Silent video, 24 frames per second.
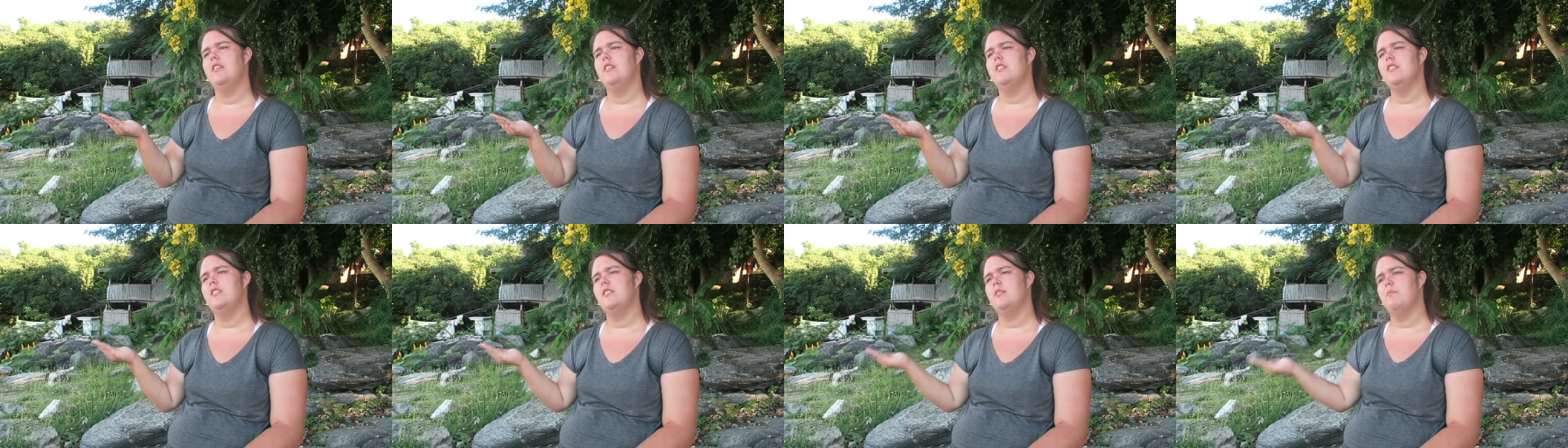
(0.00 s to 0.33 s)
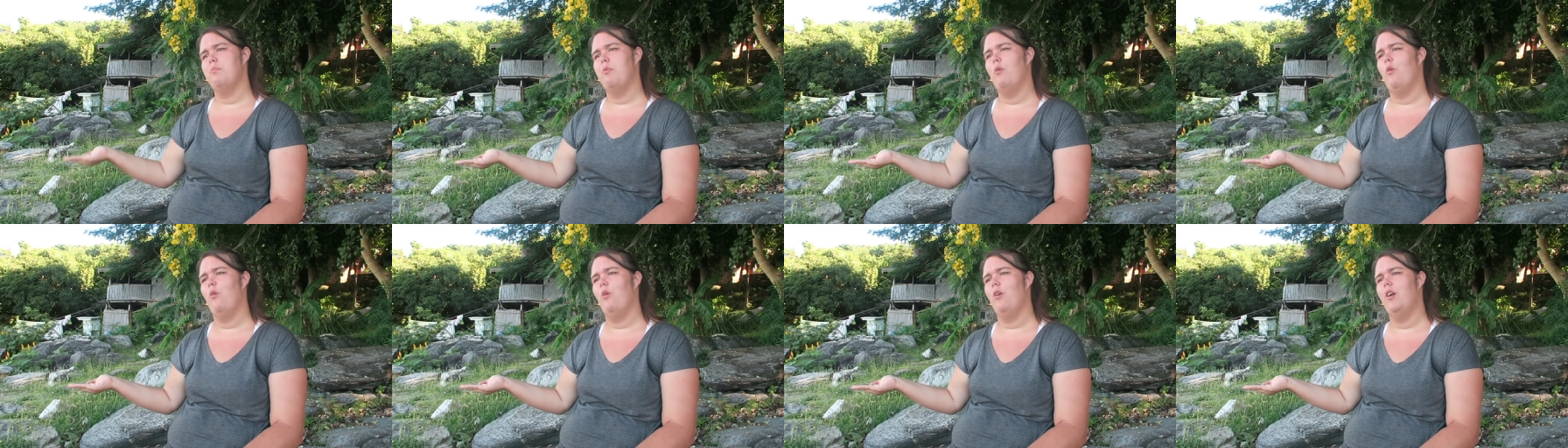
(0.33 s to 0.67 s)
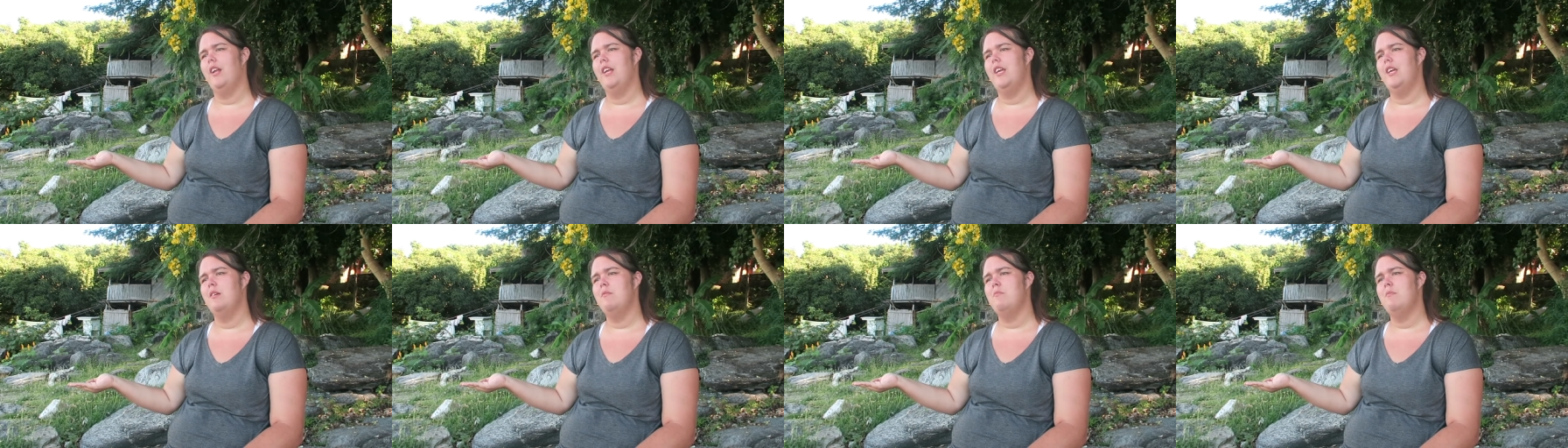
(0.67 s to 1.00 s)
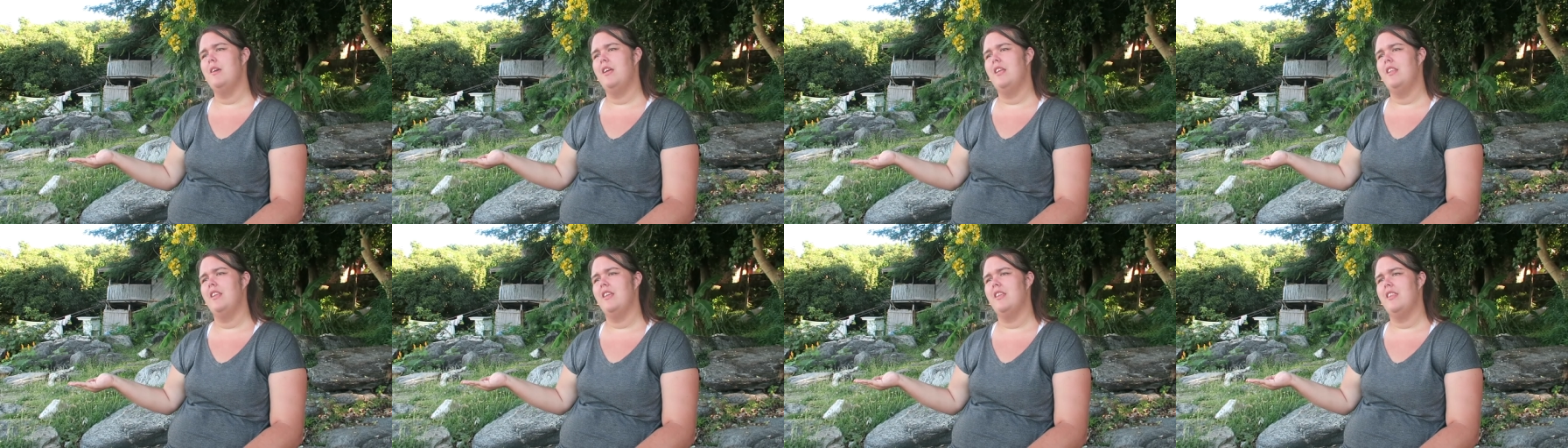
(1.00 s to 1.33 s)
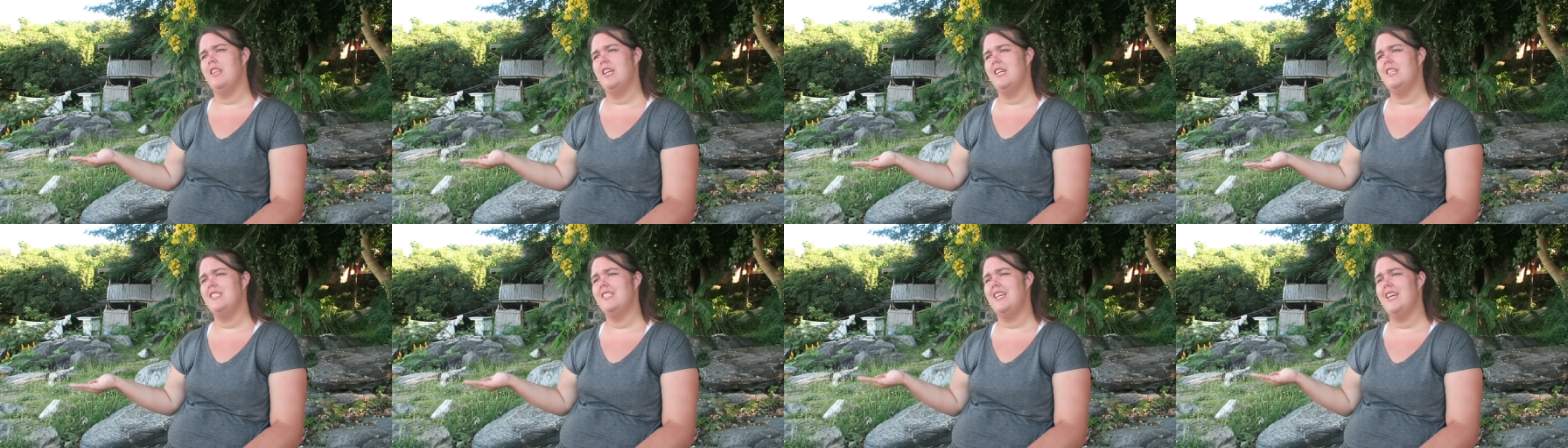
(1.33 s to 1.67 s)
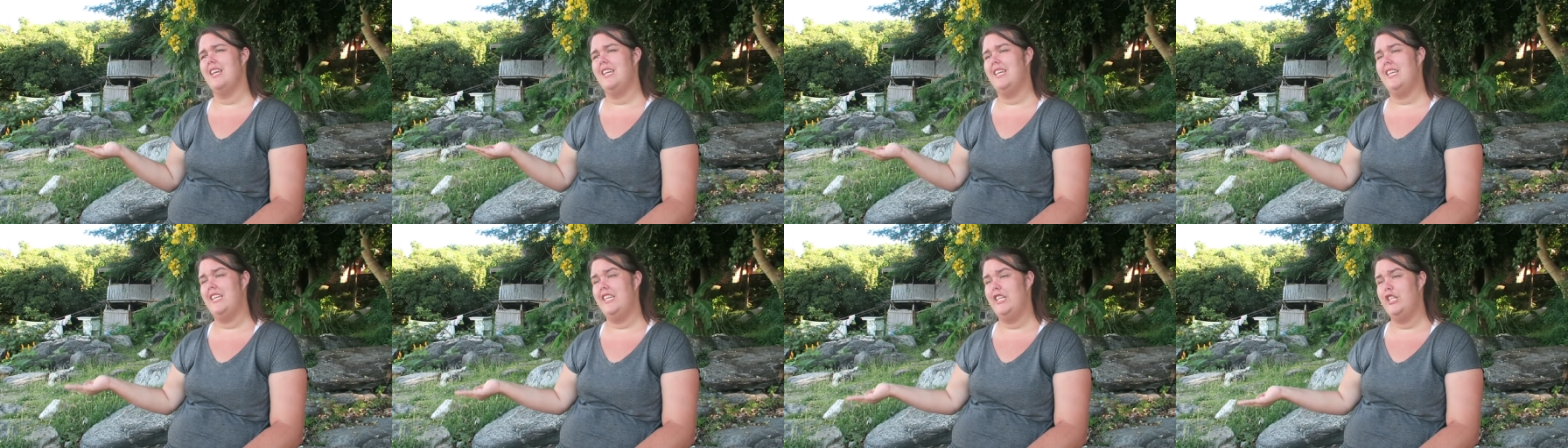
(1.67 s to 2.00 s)
support him in the things
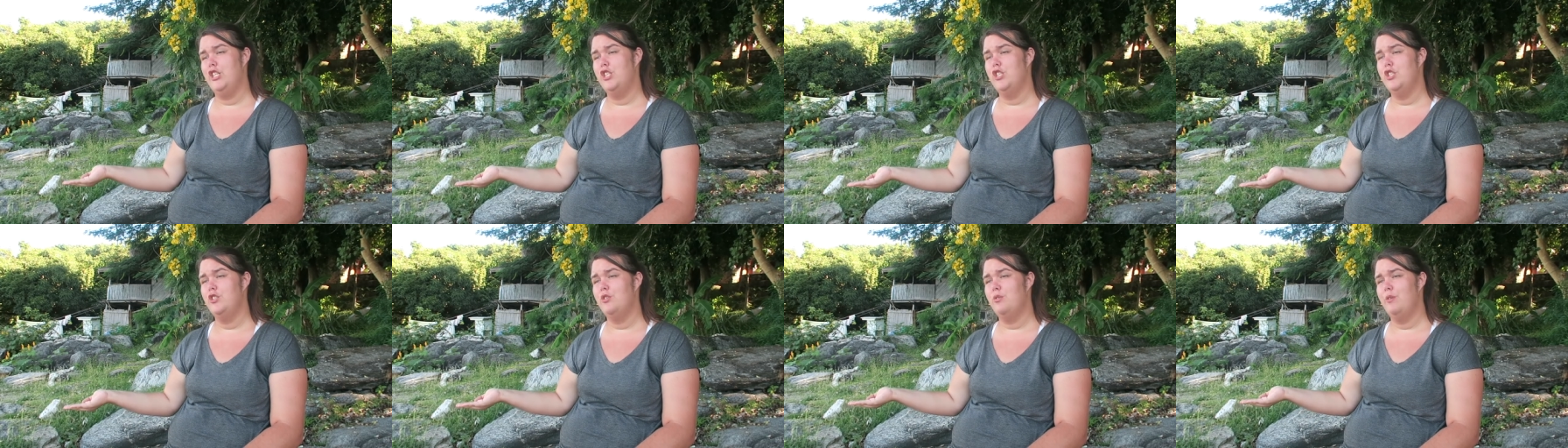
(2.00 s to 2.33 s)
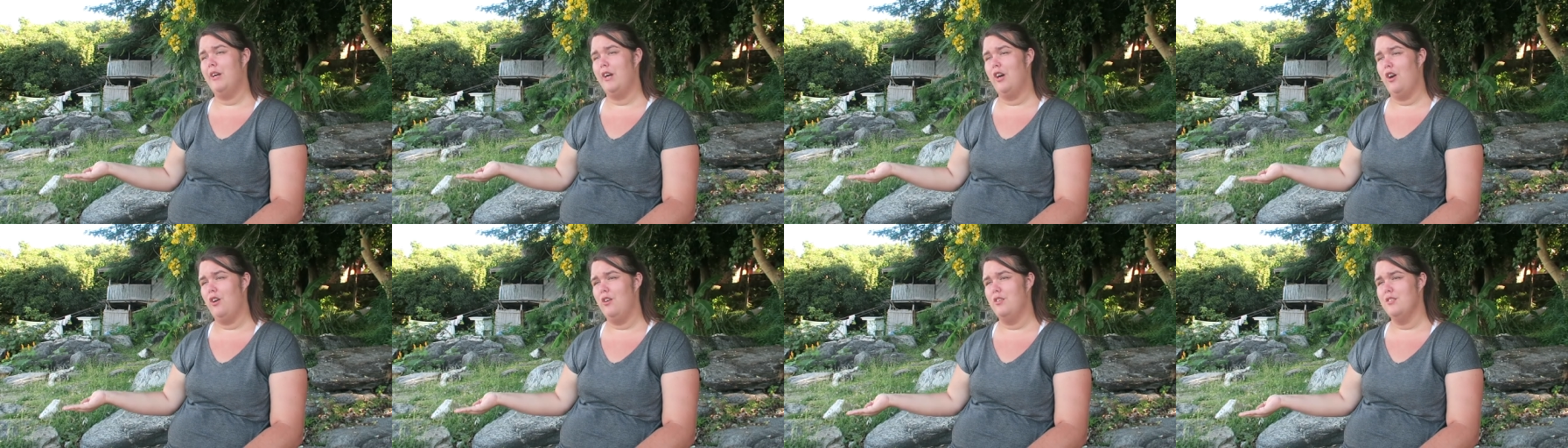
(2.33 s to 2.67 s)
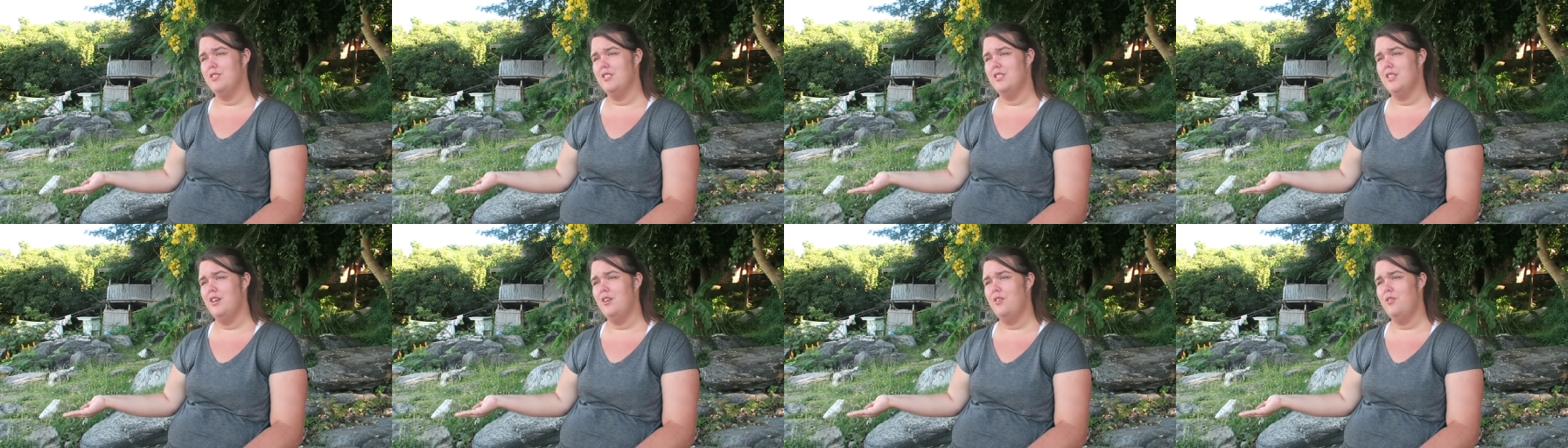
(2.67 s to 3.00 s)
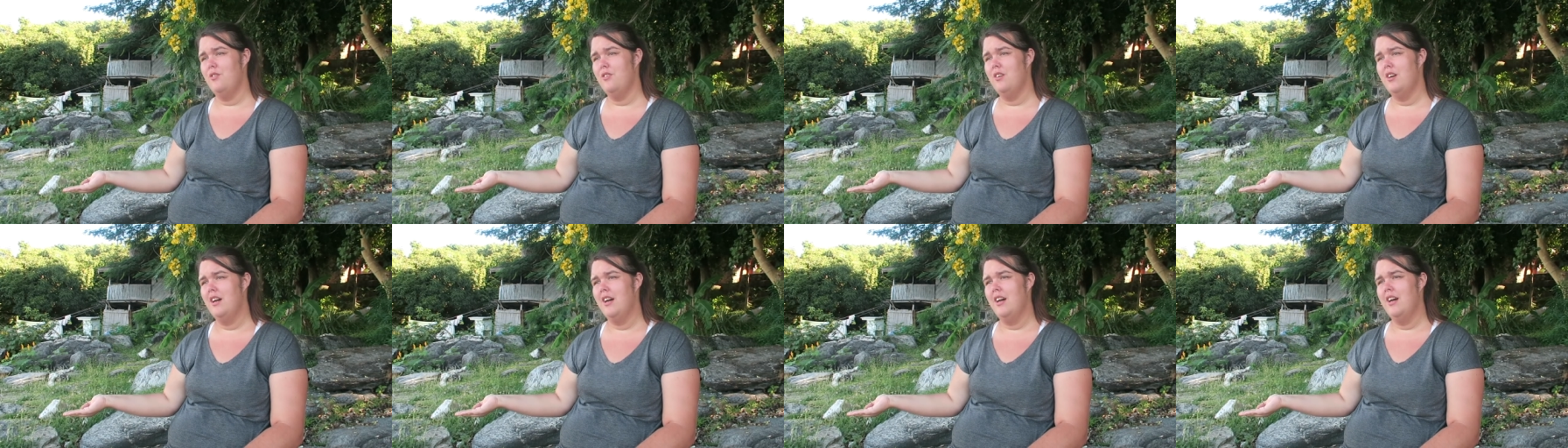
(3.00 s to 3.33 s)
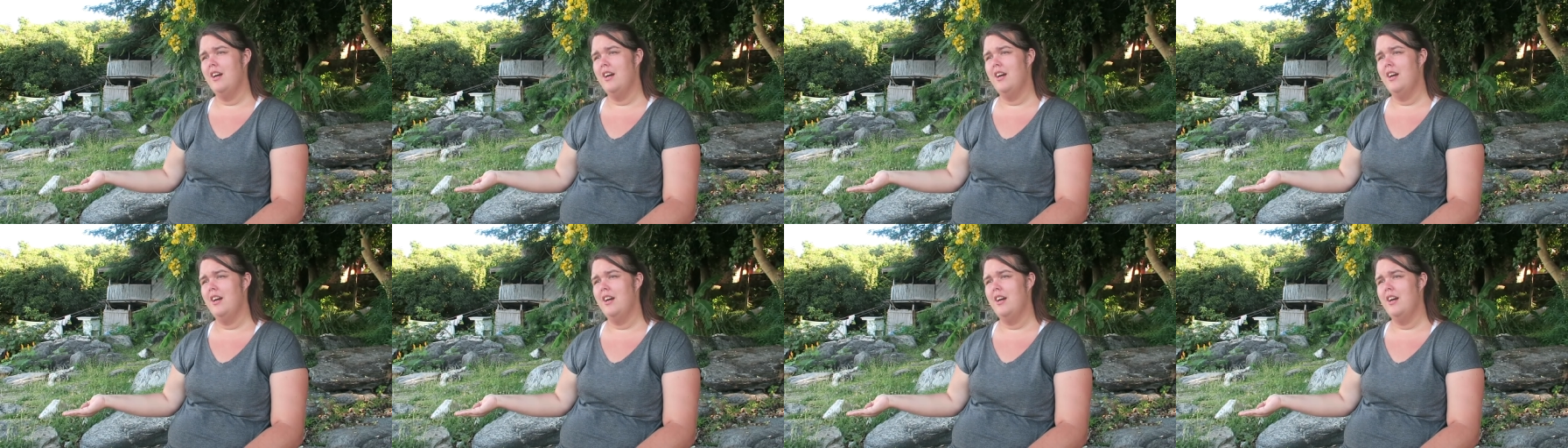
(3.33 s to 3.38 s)
that he's doing also